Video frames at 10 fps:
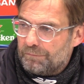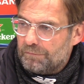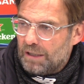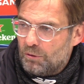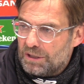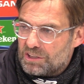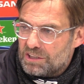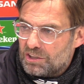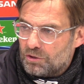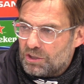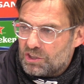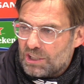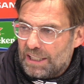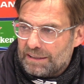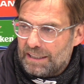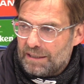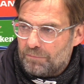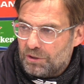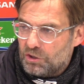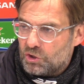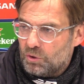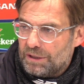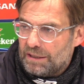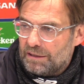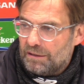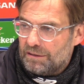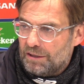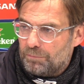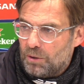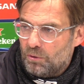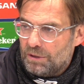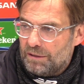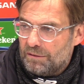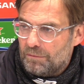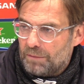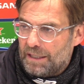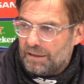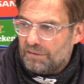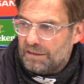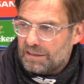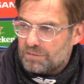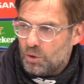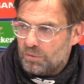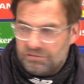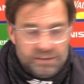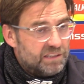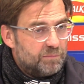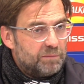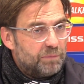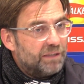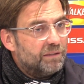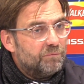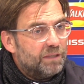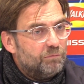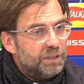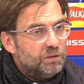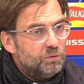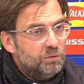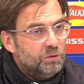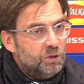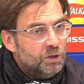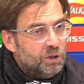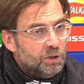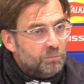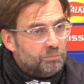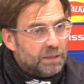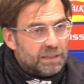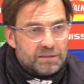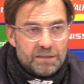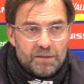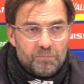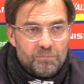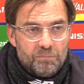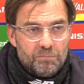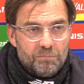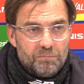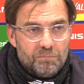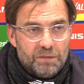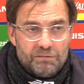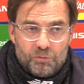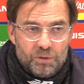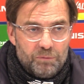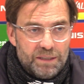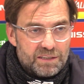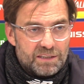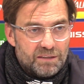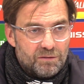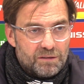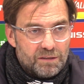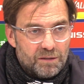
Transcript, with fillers: how it is in situations like that, I'm pretty sure that the opponent, or Bayern, in this moment feels a bit better than we do. But we have 3 weeks, and